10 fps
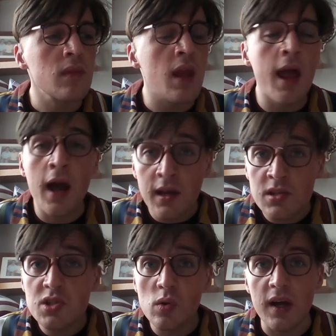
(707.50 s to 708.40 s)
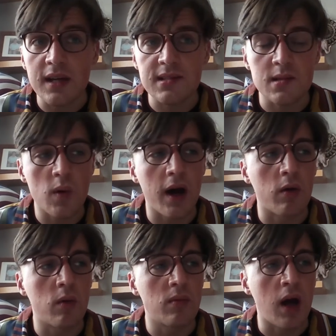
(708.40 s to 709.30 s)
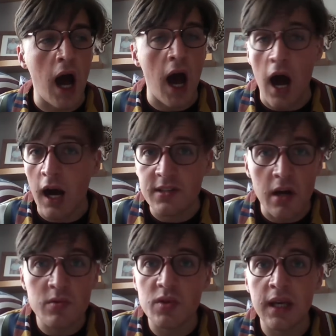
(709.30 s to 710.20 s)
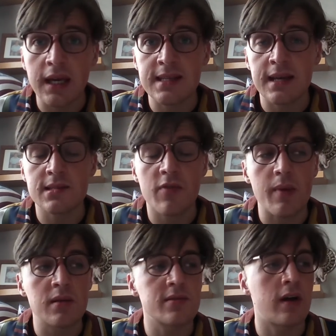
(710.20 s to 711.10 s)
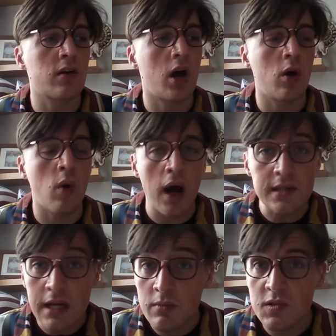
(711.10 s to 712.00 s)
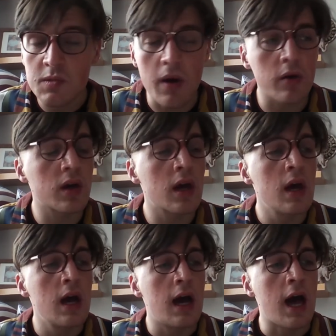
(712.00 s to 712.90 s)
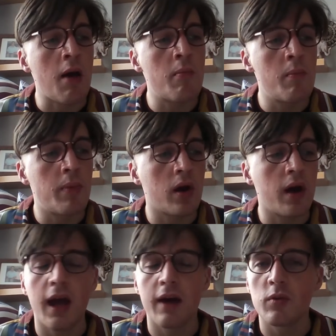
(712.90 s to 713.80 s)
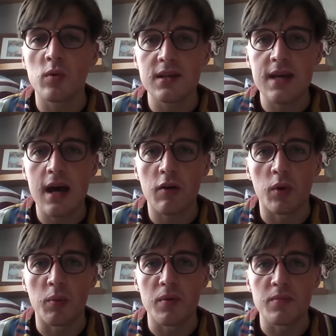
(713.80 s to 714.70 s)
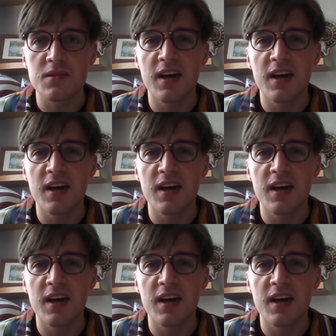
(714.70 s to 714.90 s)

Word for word: and I ensure that as well. I don't drink excessive amounts of alcohol. I don't smoke, um, but I have all these health problems.